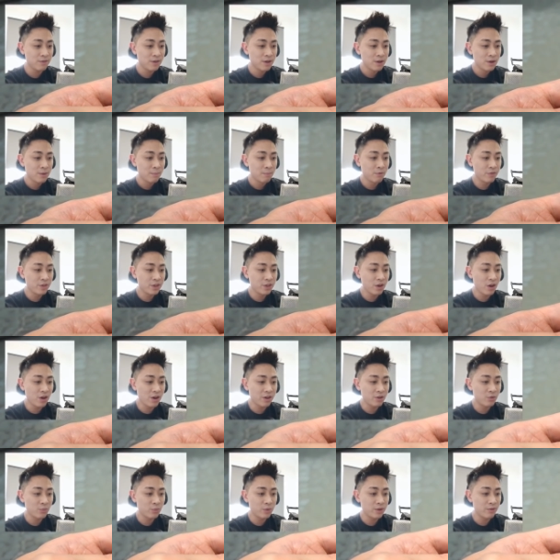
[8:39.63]
Moving
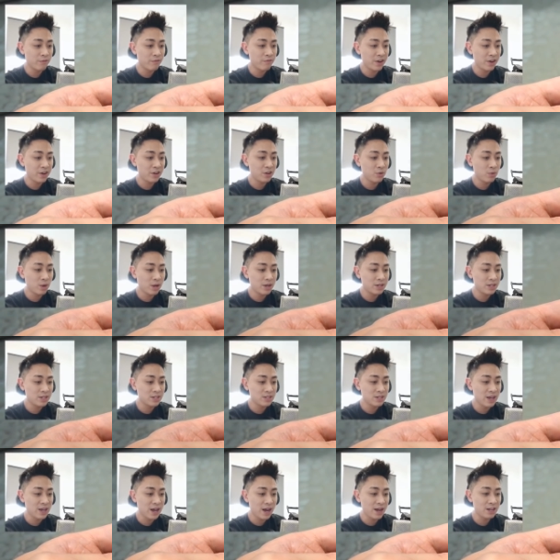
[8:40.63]
on, the final one is
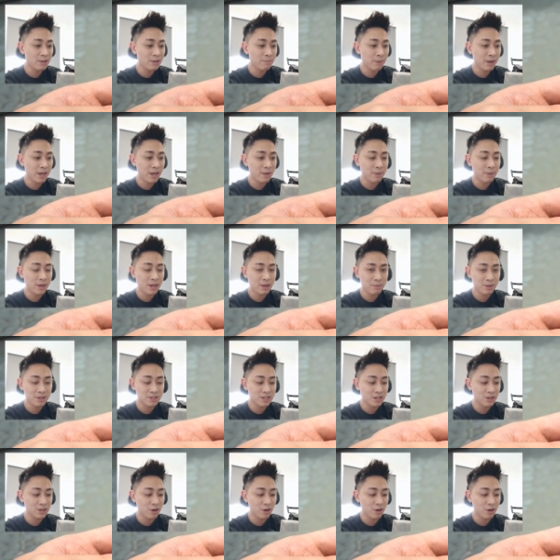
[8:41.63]
the Alipay payments and